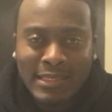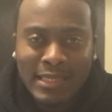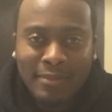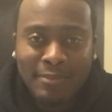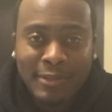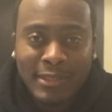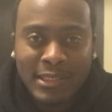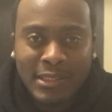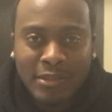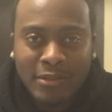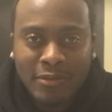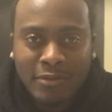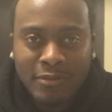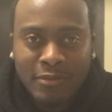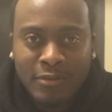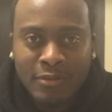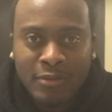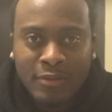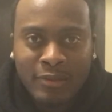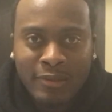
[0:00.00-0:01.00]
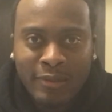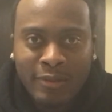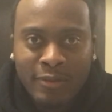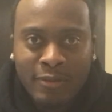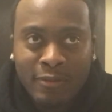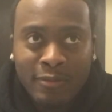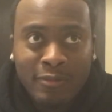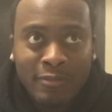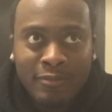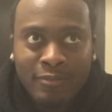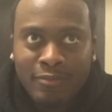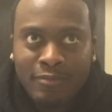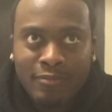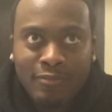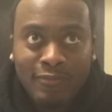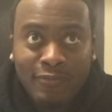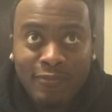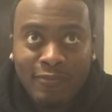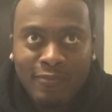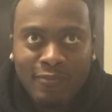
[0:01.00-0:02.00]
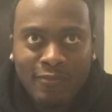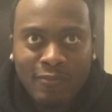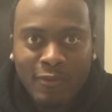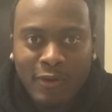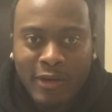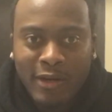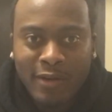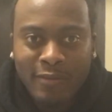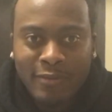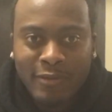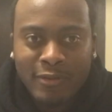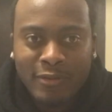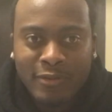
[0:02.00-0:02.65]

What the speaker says: episode. Whatever.